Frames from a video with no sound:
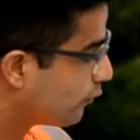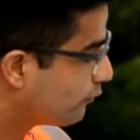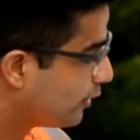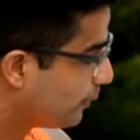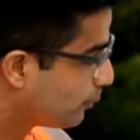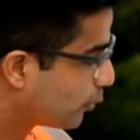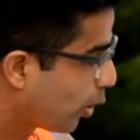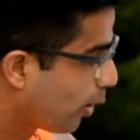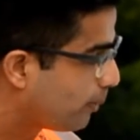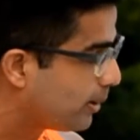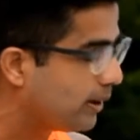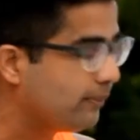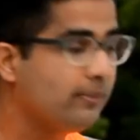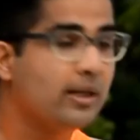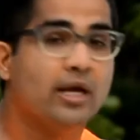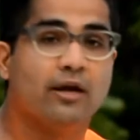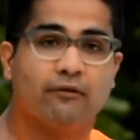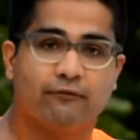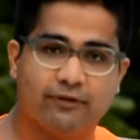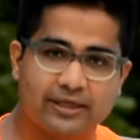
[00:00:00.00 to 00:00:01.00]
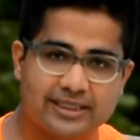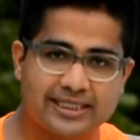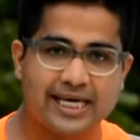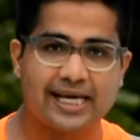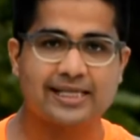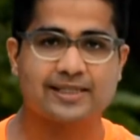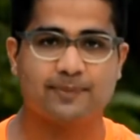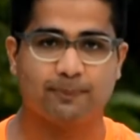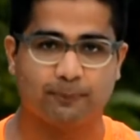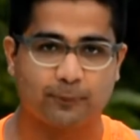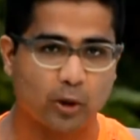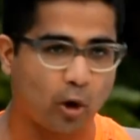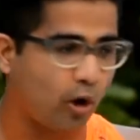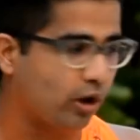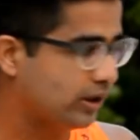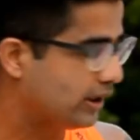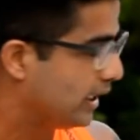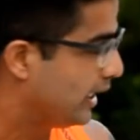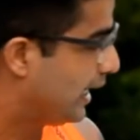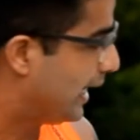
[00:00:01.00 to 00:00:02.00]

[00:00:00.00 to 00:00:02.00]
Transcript: the problem which has brought